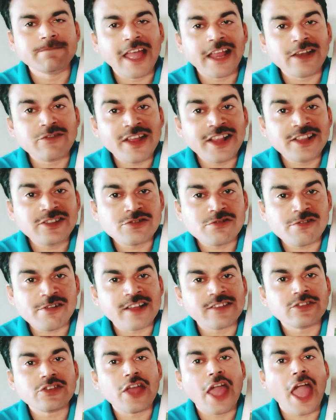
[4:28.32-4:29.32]

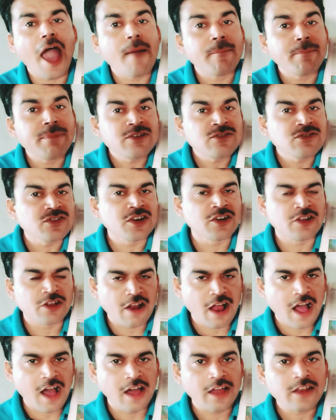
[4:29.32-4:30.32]
adventurous happens in
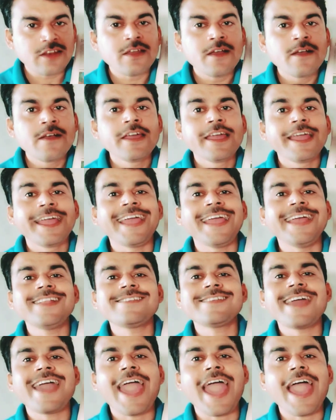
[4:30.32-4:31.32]
Iran,
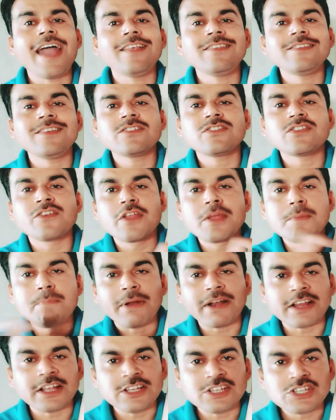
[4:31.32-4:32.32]
it has its
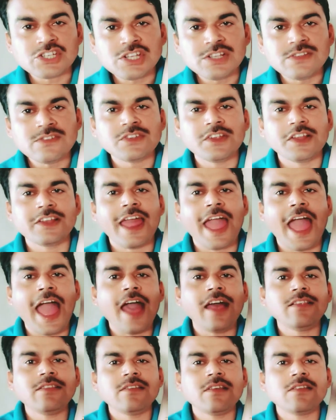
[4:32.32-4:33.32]
repercussions, it
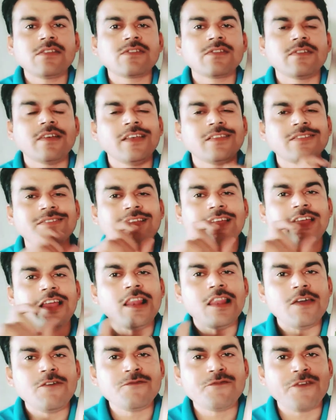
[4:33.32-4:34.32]
has its
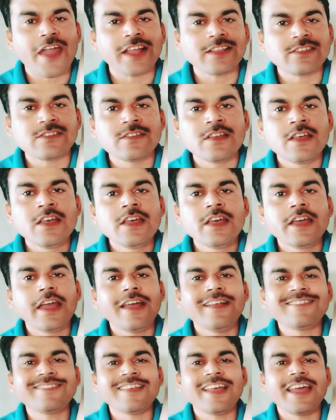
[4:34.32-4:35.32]
ill effects.
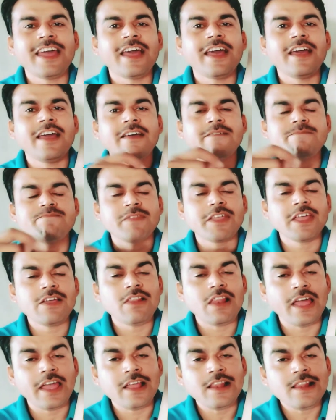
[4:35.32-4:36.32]
It's
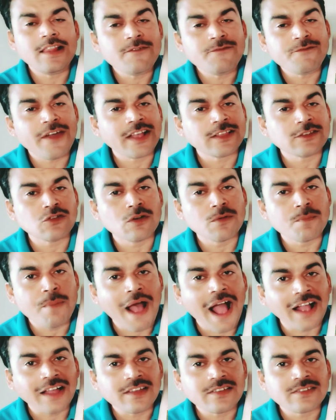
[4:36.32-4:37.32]
ill effects on
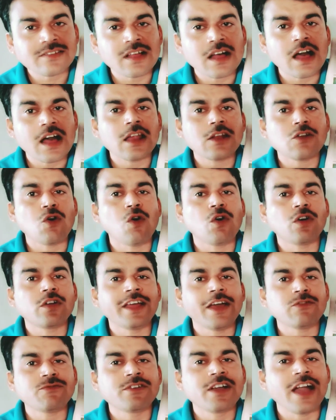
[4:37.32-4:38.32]
Pakistan, on
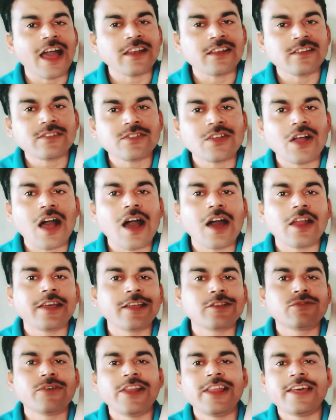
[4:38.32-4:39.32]
Afghanistan,
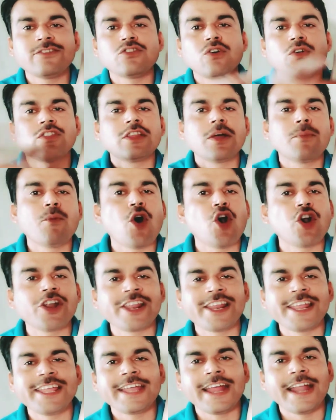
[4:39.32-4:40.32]
as well as on the
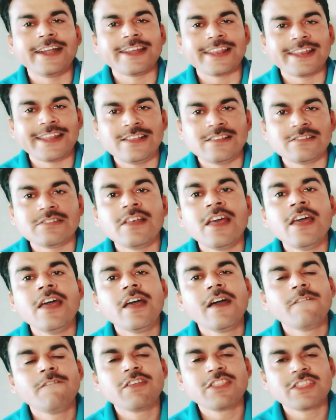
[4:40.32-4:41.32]
bordering countries
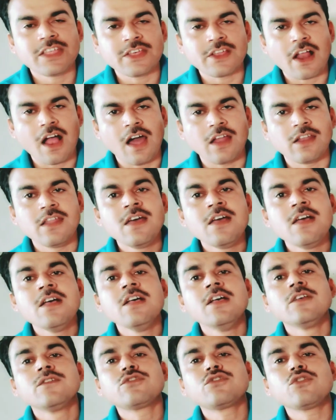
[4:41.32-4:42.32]
with Iran.
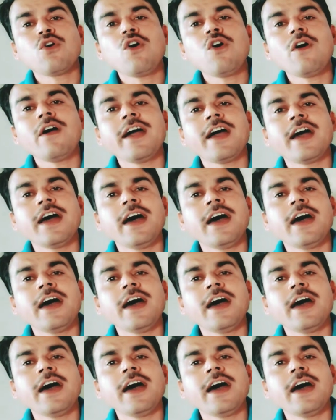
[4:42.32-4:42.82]
So